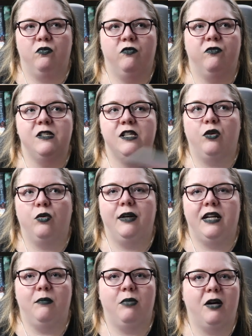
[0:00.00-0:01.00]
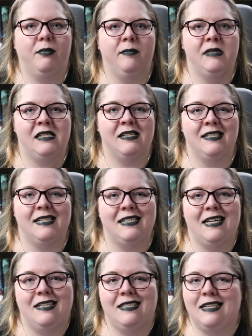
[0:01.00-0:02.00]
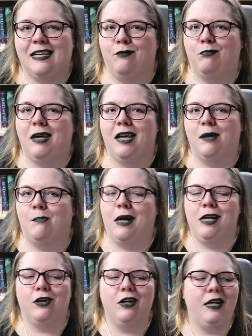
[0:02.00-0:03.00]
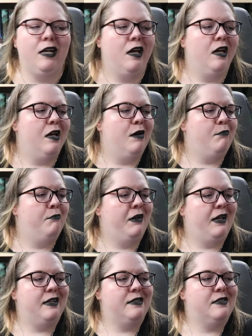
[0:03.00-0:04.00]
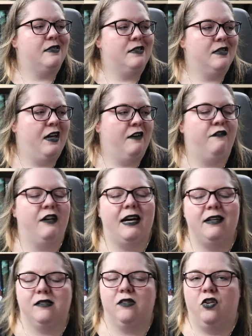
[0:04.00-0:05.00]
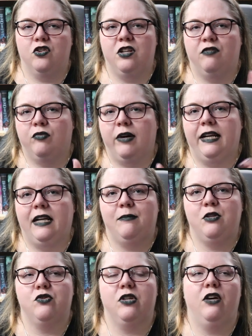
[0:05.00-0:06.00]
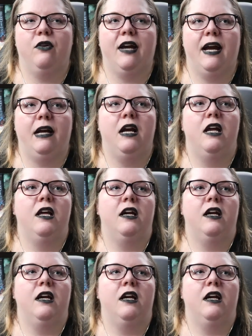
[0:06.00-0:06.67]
physical reading problems is because it tends to give me a migraine, but if it has large enough writing, I'm usually okay.